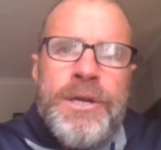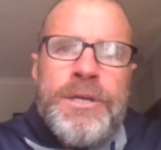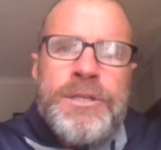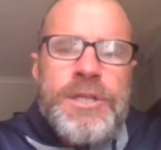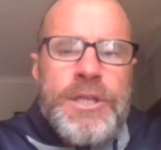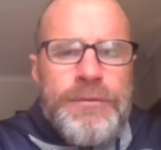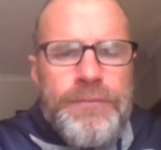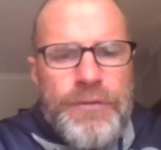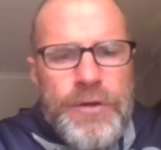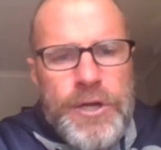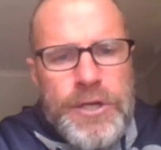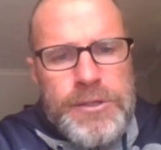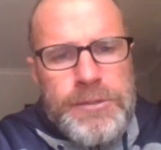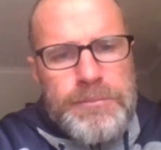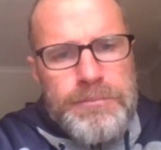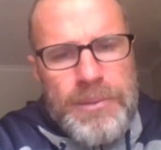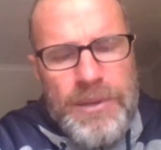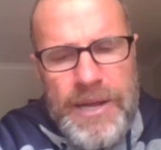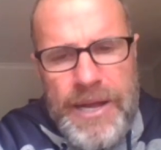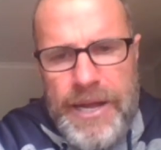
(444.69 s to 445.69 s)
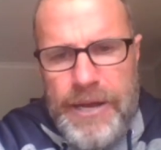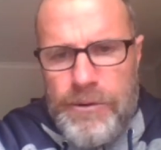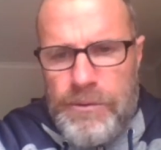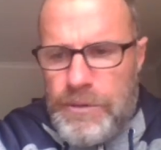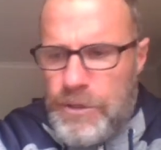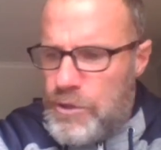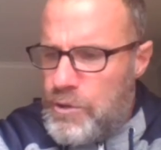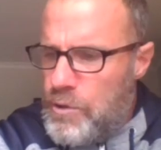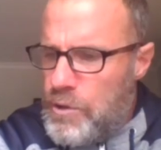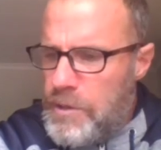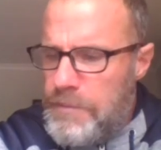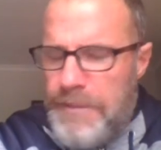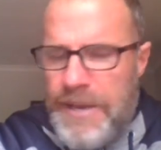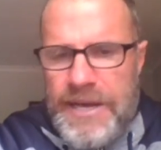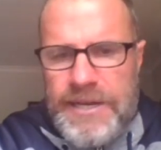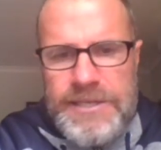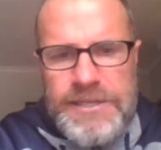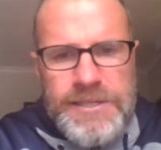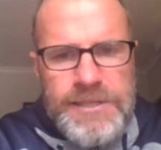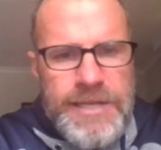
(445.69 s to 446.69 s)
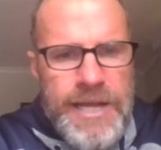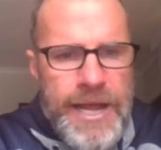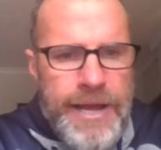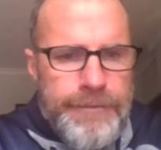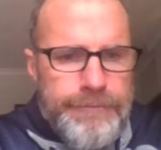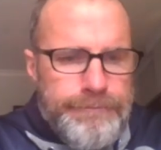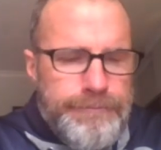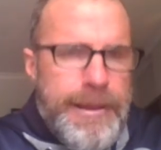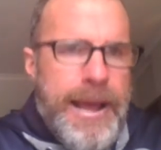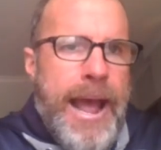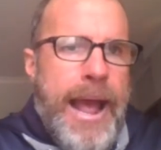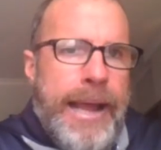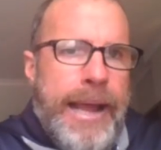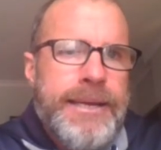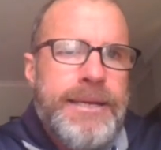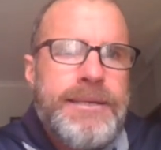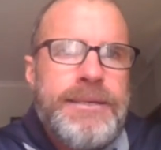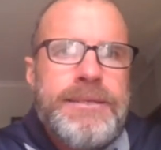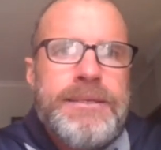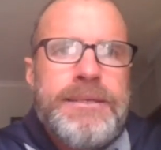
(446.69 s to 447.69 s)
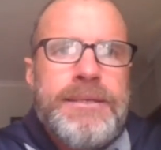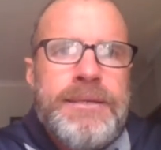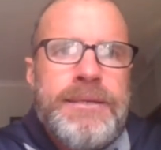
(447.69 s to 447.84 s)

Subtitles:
So the first player I want to talk about is down back.